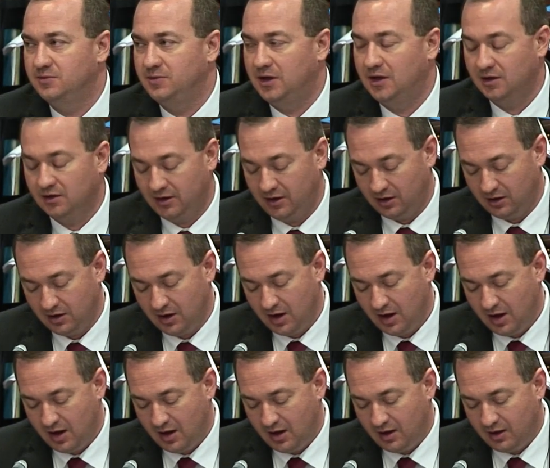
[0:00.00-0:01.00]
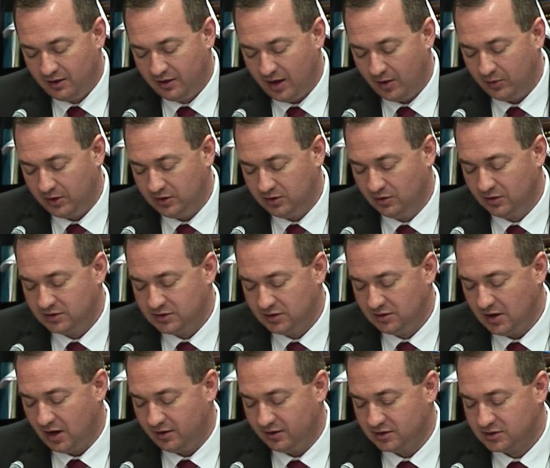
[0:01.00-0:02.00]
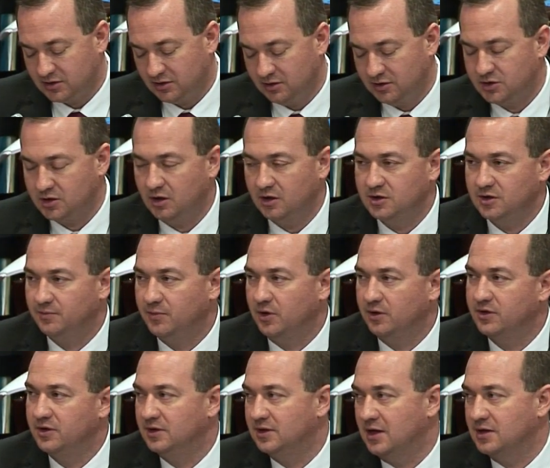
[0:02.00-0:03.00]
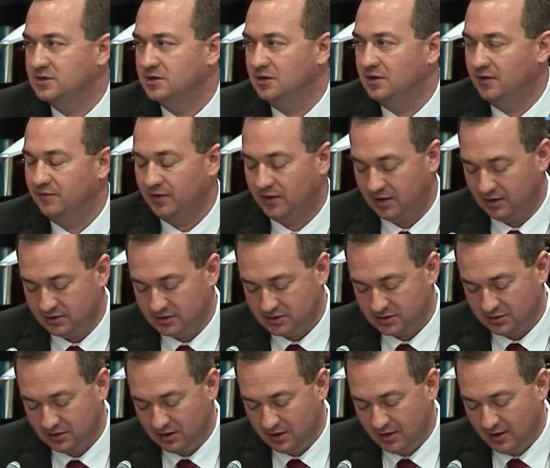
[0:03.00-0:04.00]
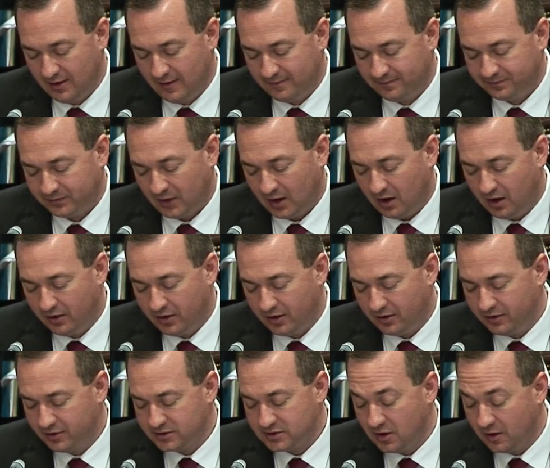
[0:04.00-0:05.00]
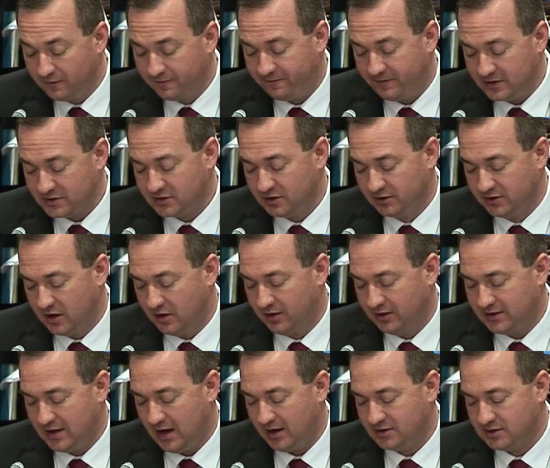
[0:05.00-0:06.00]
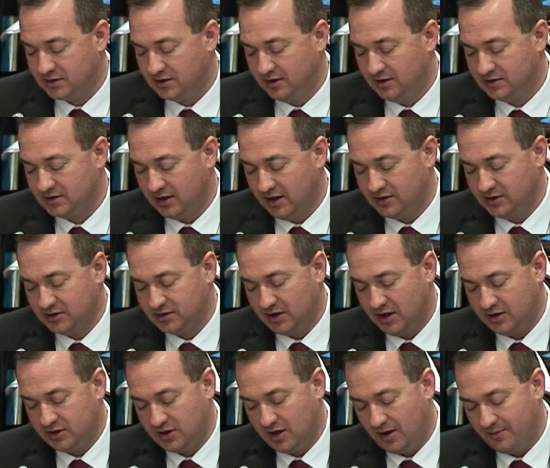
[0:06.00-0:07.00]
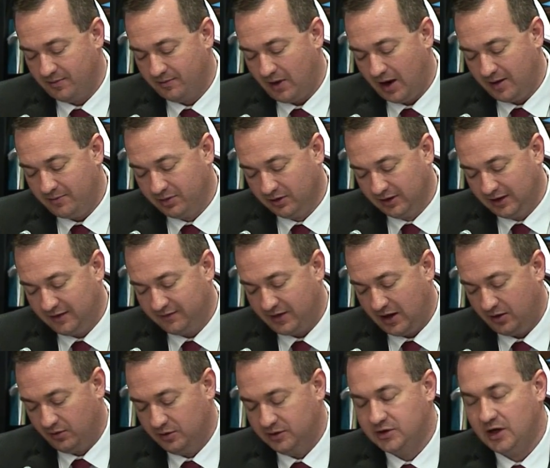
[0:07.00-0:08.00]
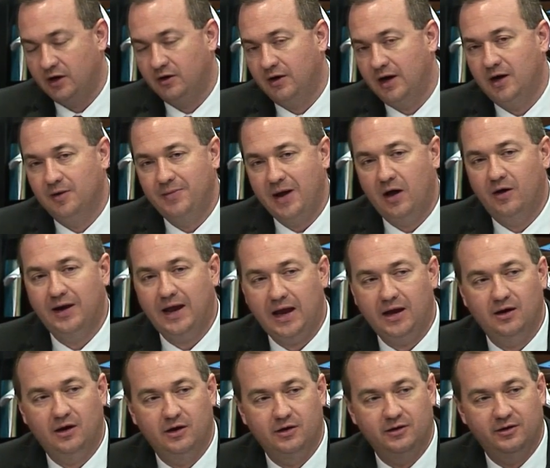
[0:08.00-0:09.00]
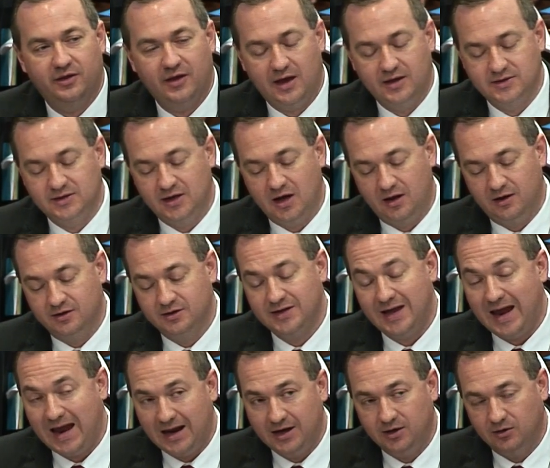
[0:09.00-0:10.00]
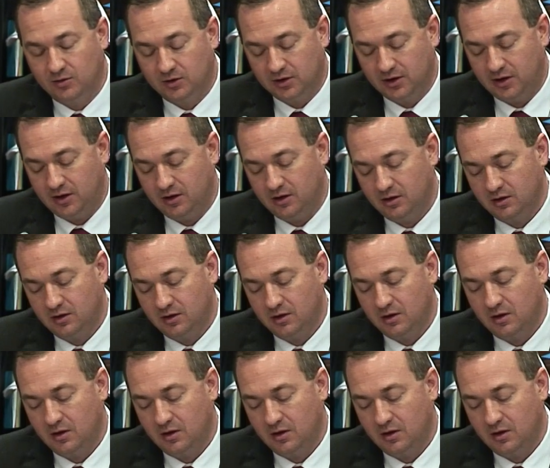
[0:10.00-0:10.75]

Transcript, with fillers: to be clear, that we do a two dollar surcharge on birth and death certificates. Although there's no fiscal note attached to this legislation, I'm, I believe that it would generate about eight hundred thousand dollars annually.